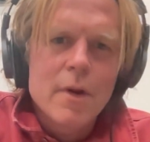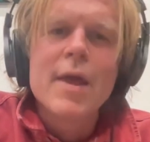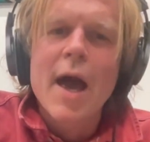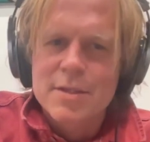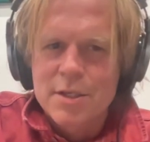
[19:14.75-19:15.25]

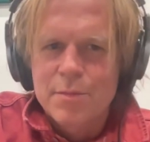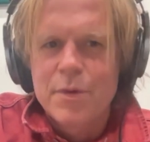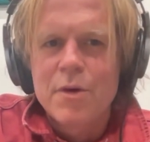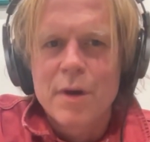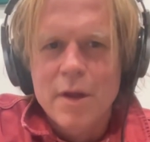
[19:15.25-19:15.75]
Yes,
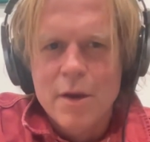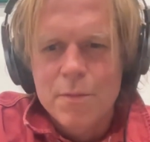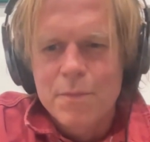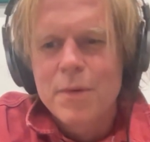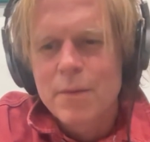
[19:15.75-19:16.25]

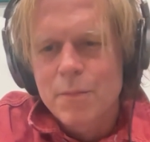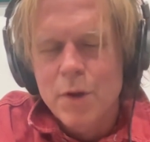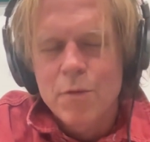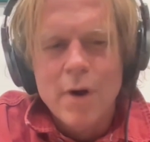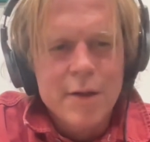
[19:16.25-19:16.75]

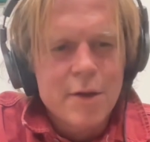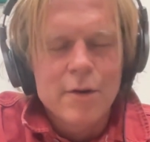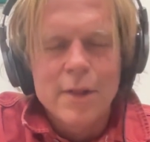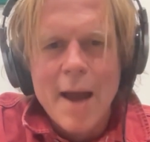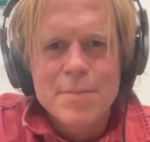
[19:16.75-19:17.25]
you run
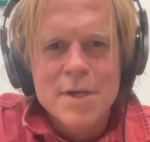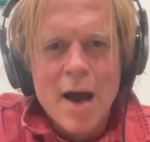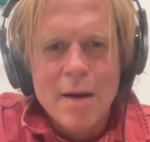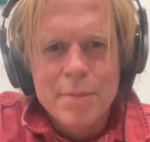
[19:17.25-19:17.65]
your laptop.